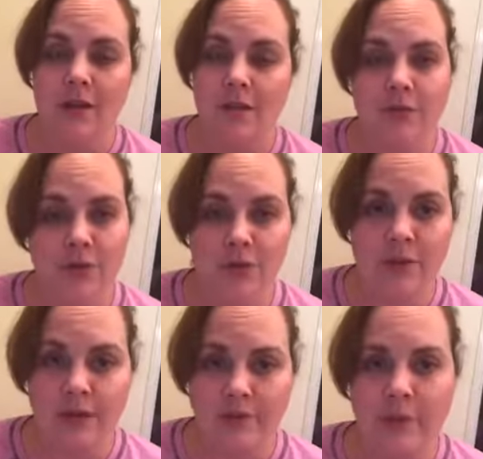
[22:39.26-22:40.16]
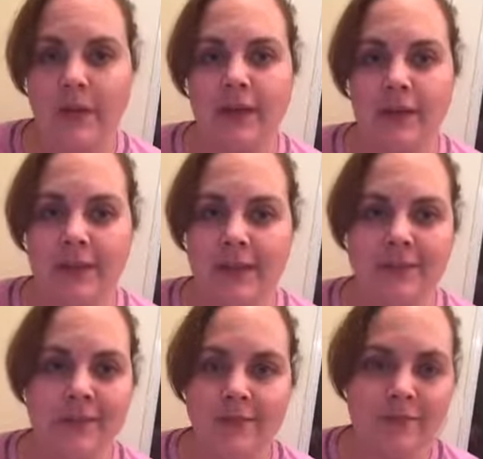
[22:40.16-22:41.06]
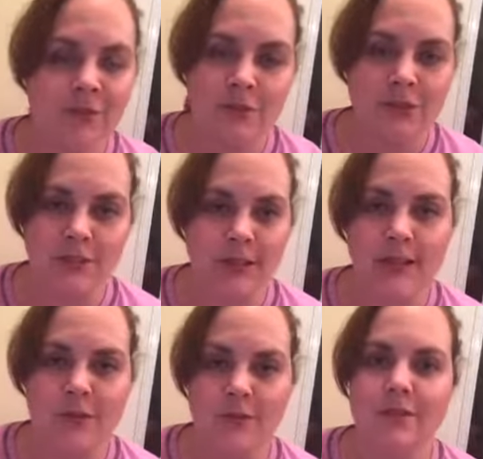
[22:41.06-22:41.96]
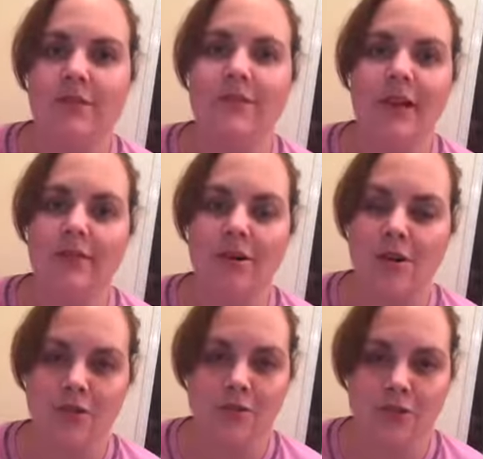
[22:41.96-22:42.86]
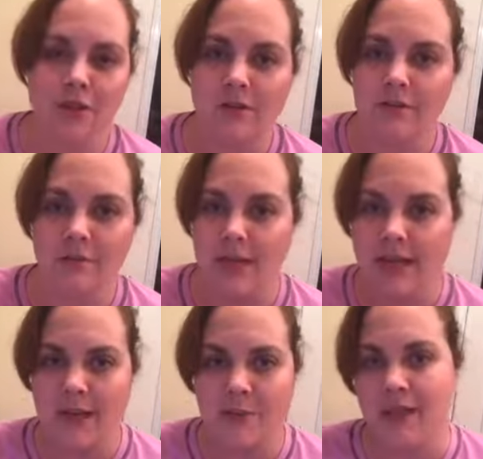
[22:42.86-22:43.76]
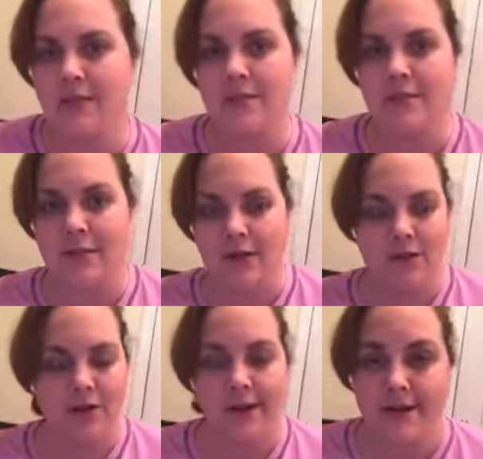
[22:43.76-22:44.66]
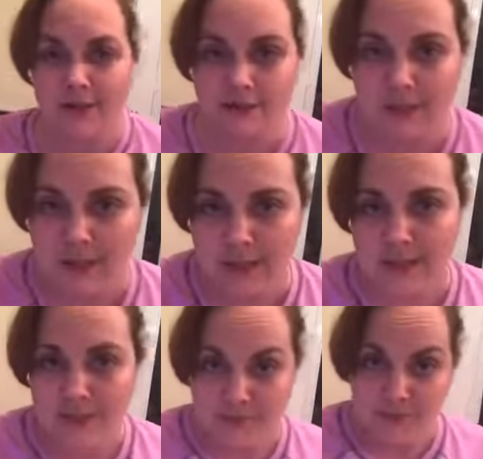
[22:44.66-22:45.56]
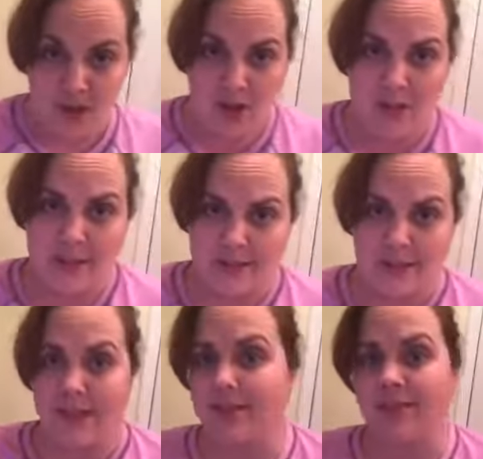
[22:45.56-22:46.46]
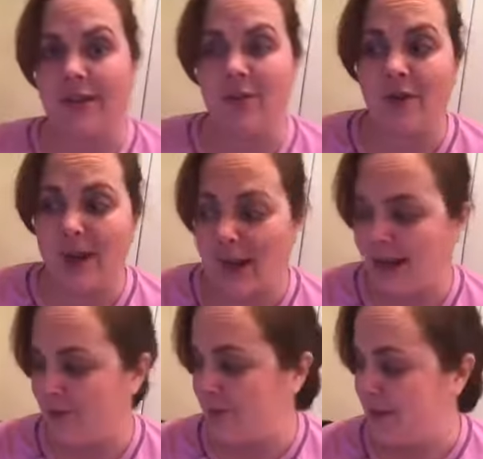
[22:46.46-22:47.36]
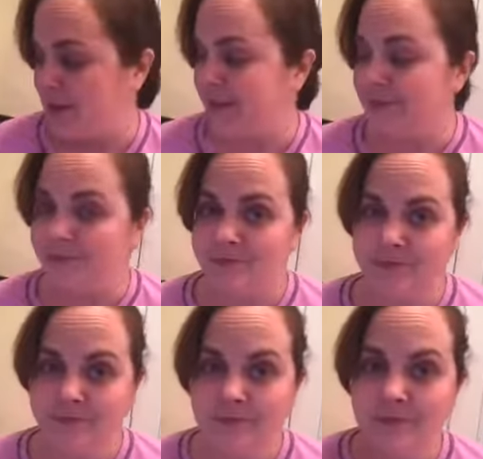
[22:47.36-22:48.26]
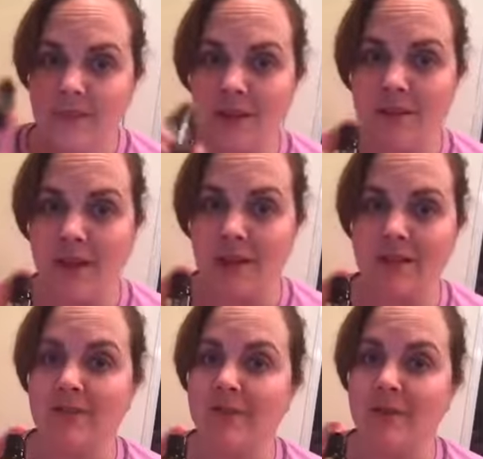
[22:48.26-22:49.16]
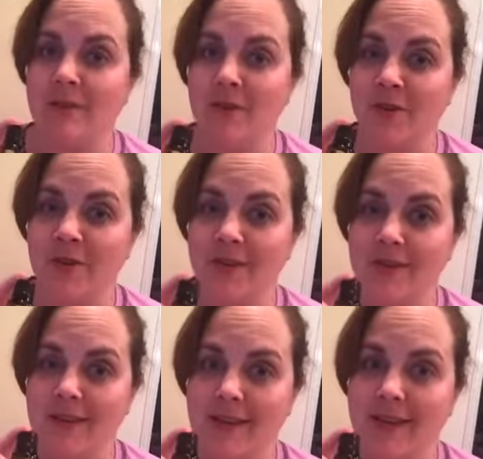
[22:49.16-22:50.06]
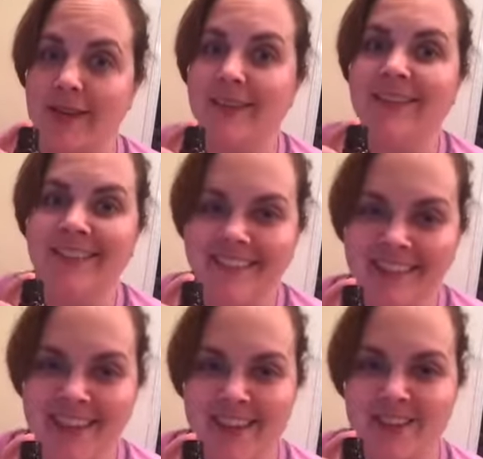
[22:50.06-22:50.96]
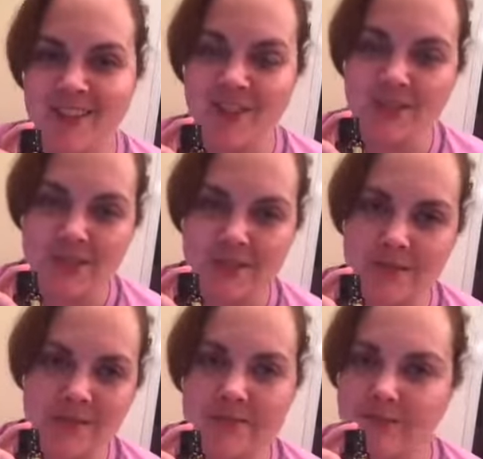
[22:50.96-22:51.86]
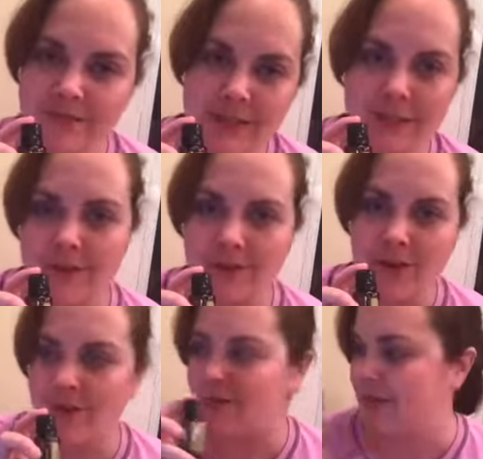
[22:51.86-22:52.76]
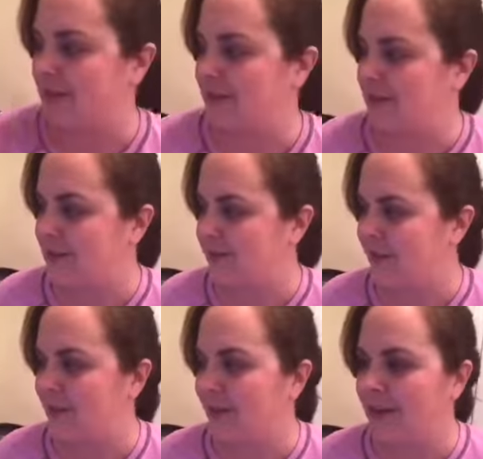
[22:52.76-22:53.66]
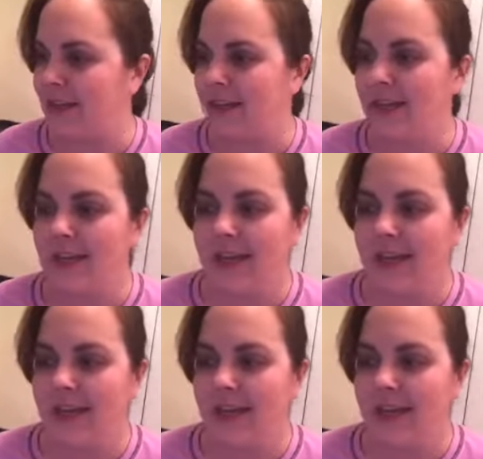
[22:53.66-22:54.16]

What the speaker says: food everywhere. And even New Year's Day, we'll still have our hog's jaw and black-eyed peas and sauerkraut and all that stuff. So I will be hitting lots of lemon oil that day to get rid of all the salt and stuff that I'm going to eat.